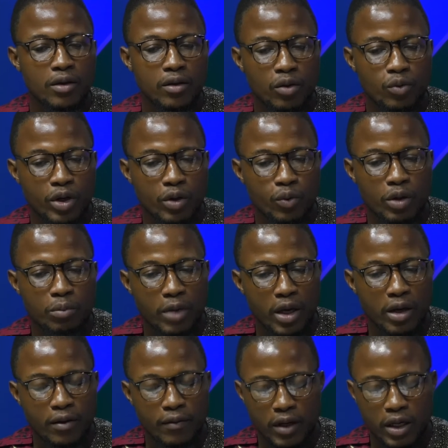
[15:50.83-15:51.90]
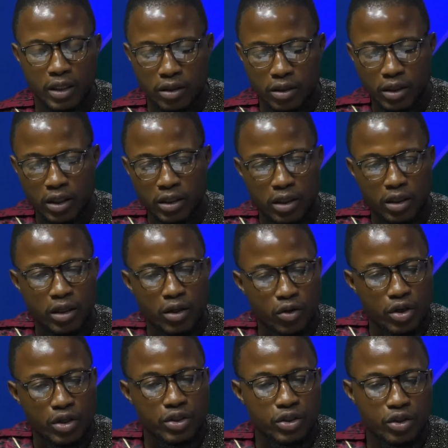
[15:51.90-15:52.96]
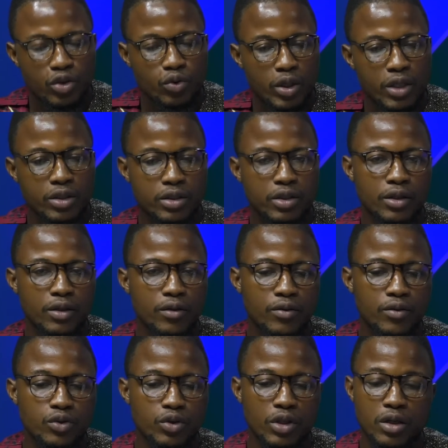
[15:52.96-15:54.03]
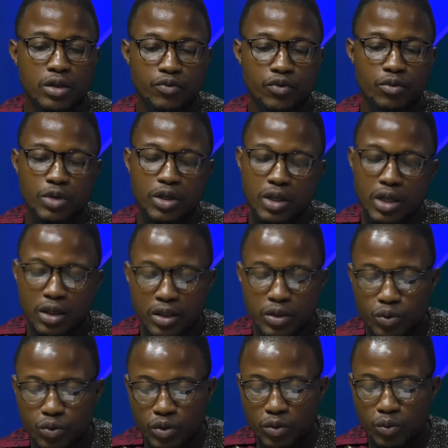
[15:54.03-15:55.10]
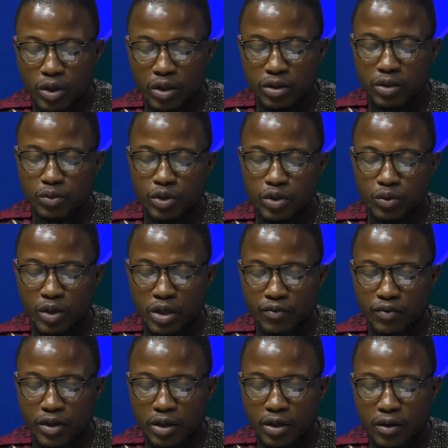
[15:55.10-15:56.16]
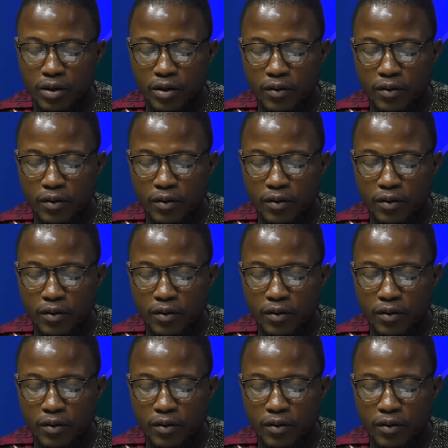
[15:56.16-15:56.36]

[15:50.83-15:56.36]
uh, with, with men at, at, at, the constituency so that for me that this this was one of the